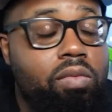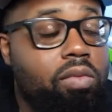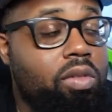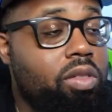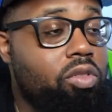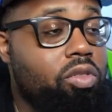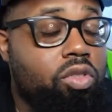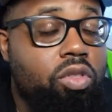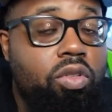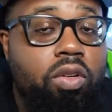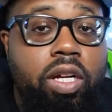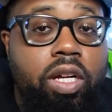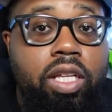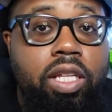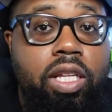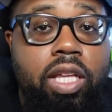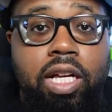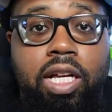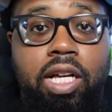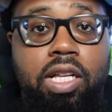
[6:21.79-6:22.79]
It's great.
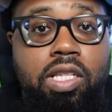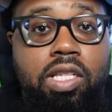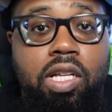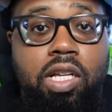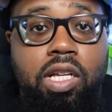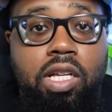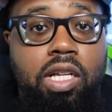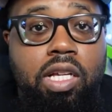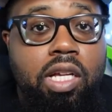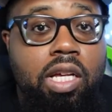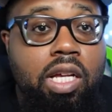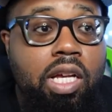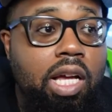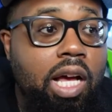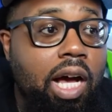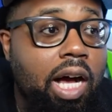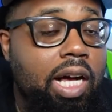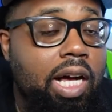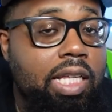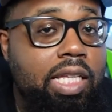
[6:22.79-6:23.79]
Like I said,
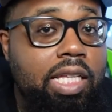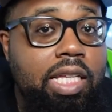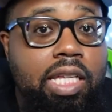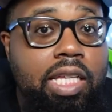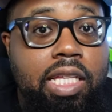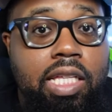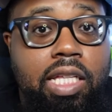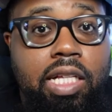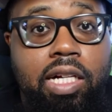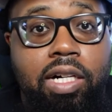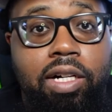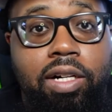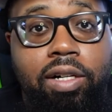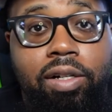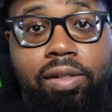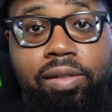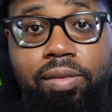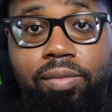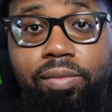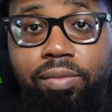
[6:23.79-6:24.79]
I get,
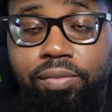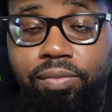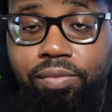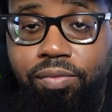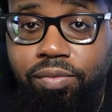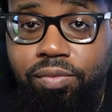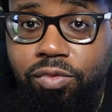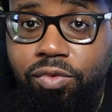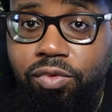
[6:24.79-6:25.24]
um,